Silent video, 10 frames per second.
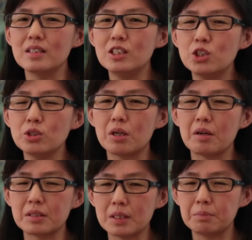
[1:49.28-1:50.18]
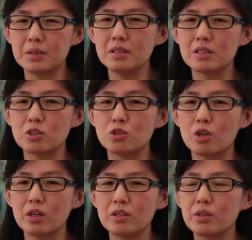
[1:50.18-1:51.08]
the issue of acceptance is
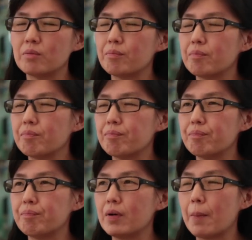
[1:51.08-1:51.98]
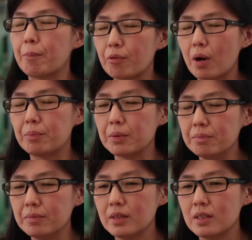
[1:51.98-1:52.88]
not a
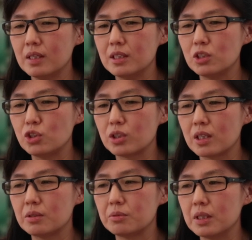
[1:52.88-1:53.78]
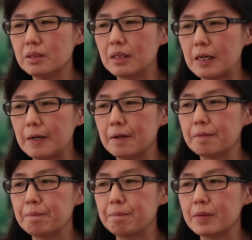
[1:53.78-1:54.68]
problem in general,
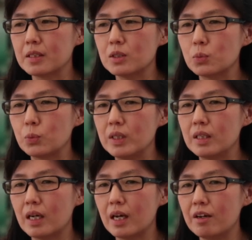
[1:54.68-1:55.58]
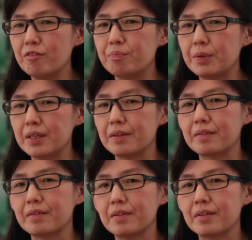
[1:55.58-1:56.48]
because we have
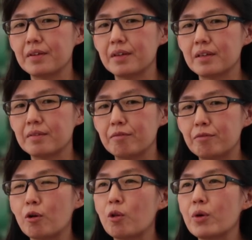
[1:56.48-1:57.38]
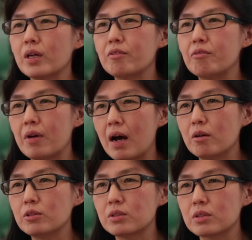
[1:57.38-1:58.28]
been following
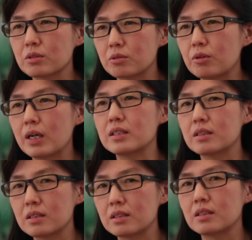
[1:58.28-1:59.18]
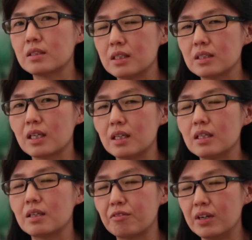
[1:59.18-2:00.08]
rounds quite
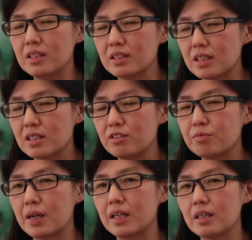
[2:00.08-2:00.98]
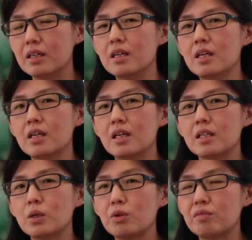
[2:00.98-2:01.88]
in a very intensive manner,
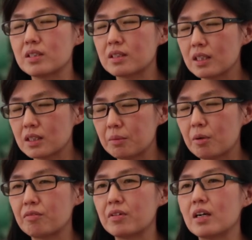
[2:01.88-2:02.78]
and then with the setup of